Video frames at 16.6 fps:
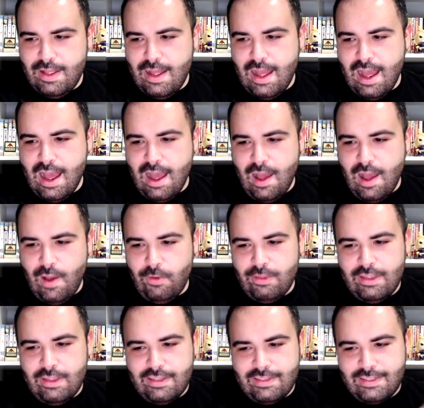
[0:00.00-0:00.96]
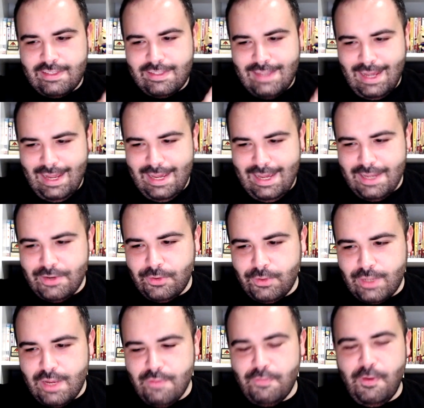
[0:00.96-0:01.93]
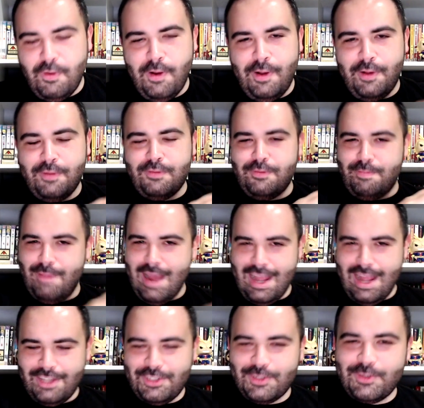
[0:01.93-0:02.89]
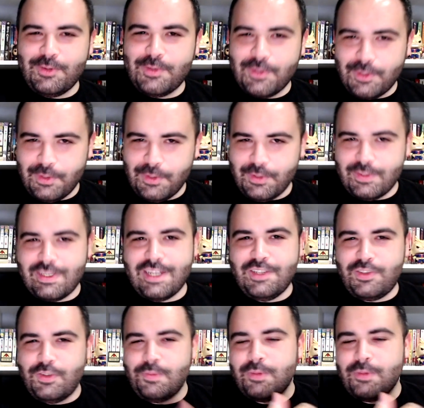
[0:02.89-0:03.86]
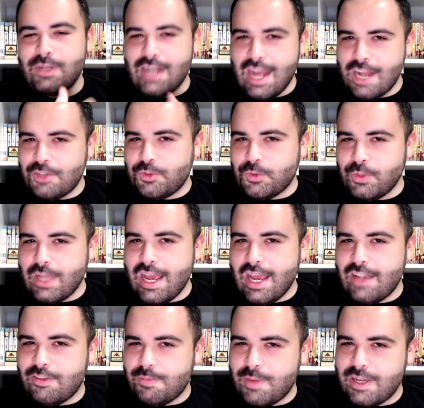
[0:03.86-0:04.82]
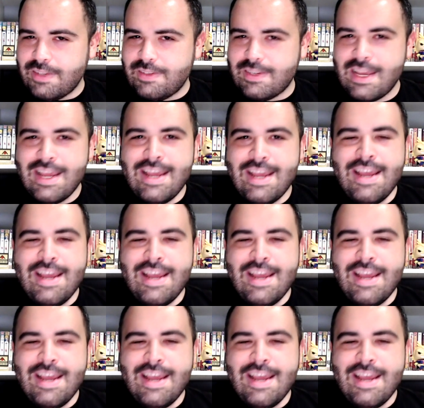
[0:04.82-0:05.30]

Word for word: how this title involves magical girls and supernatural aspects,